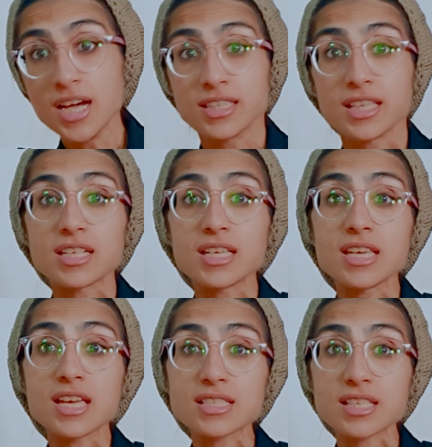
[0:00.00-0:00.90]
that
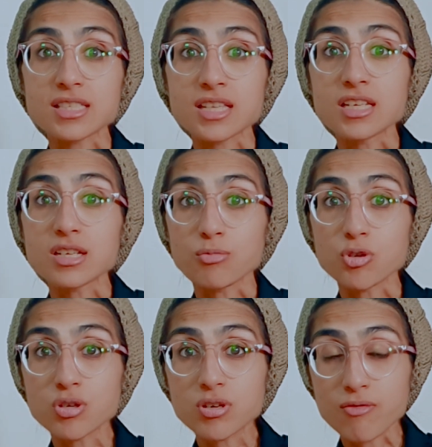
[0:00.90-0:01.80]
he has sustained
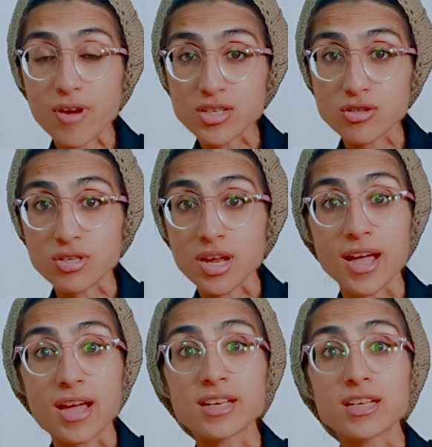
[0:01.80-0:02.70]
comminuted fractures,
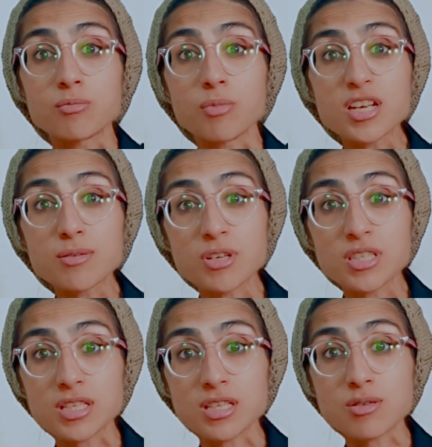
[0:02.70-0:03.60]
and it might be
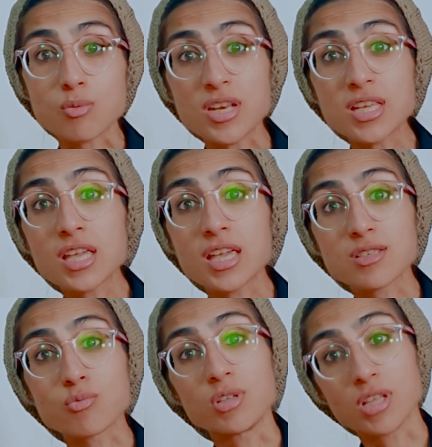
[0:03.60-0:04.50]
that the swelling
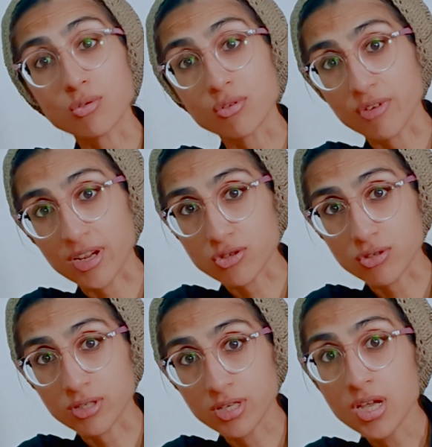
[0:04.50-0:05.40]
is without a fracture.
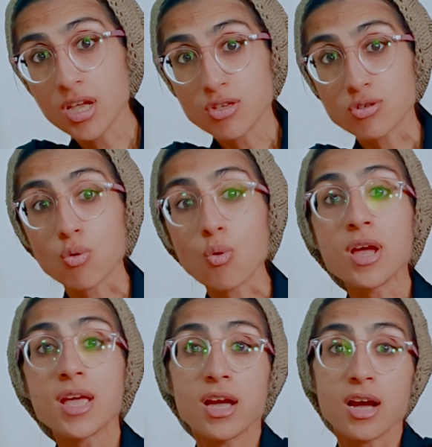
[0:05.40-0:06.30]
So
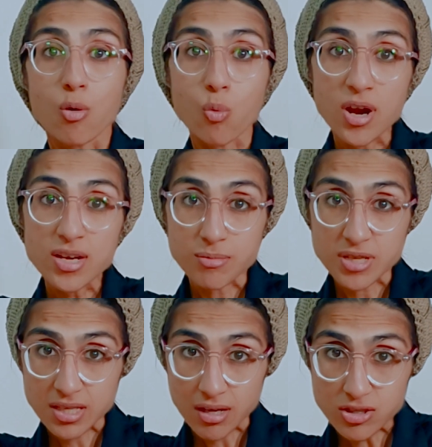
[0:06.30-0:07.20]
avoid
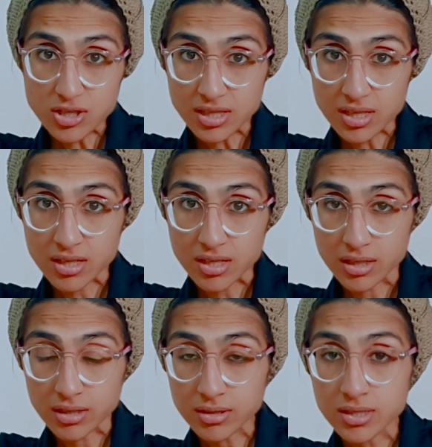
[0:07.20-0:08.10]
massaging the
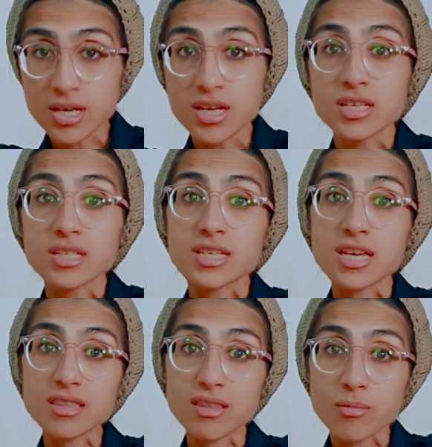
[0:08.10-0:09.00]
area.
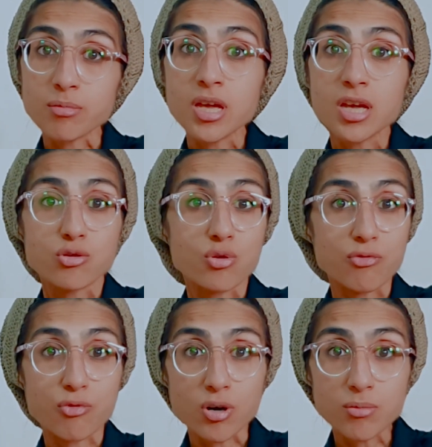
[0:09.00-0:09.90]
Take them to a
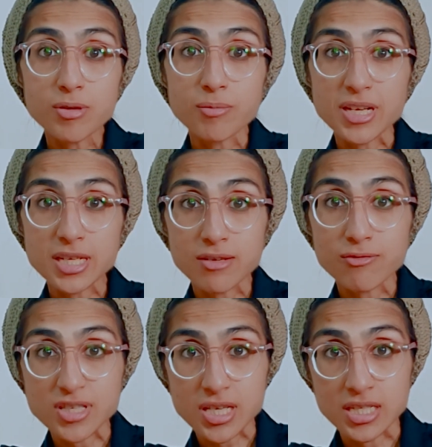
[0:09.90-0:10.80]
formal medical
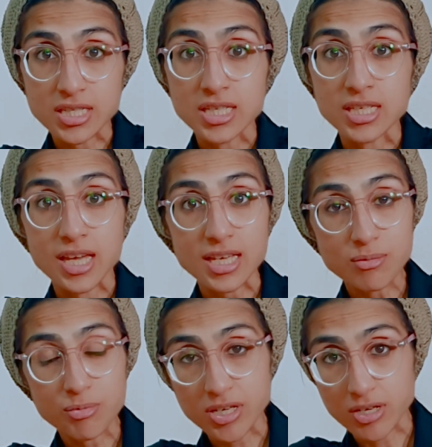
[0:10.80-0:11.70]
facility, get the
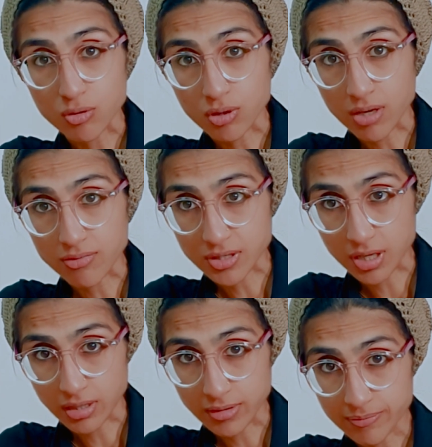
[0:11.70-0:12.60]
plain radiographs
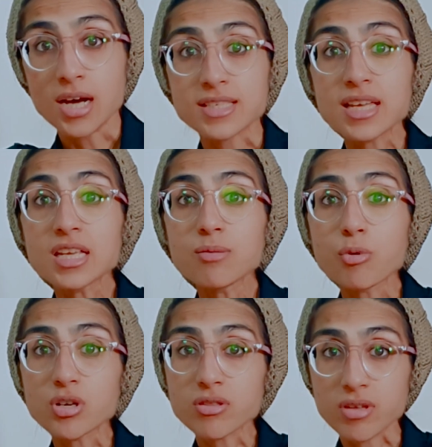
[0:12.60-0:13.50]
done. A second
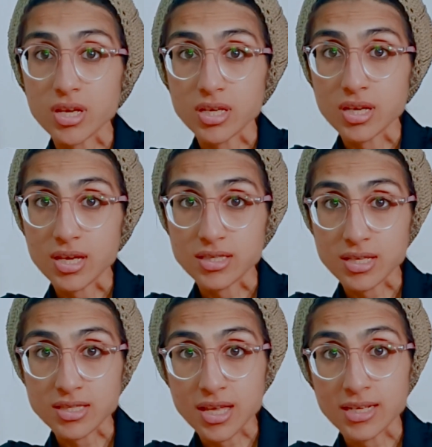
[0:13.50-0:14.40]
important thing
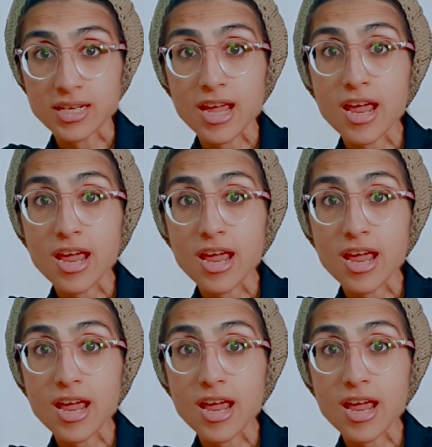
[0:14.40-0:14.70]
is that